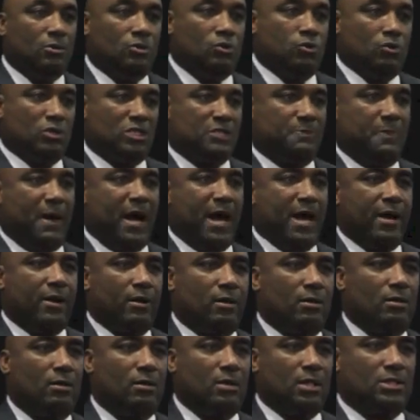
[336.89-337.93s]
to
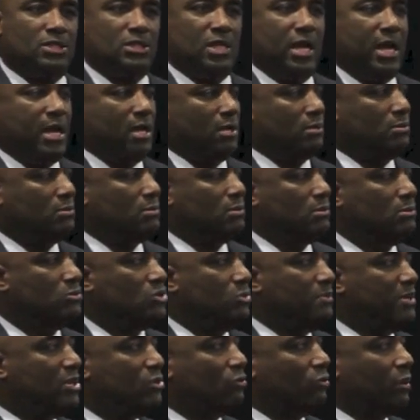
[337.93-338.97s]
inspire a child
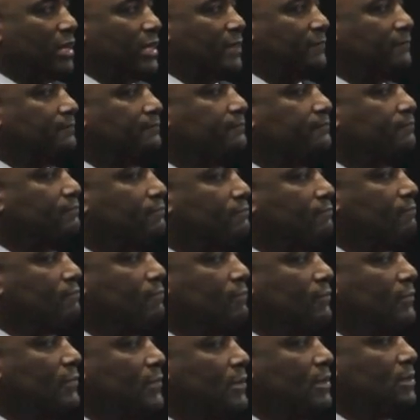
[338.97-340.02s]
to be great.
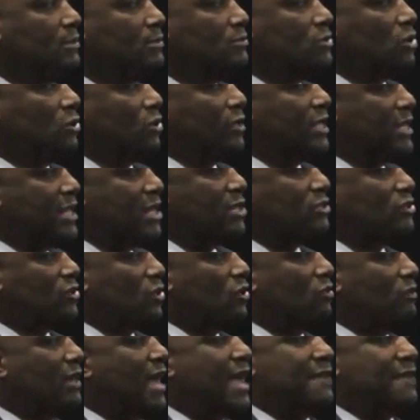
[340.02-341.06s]
To look at his or her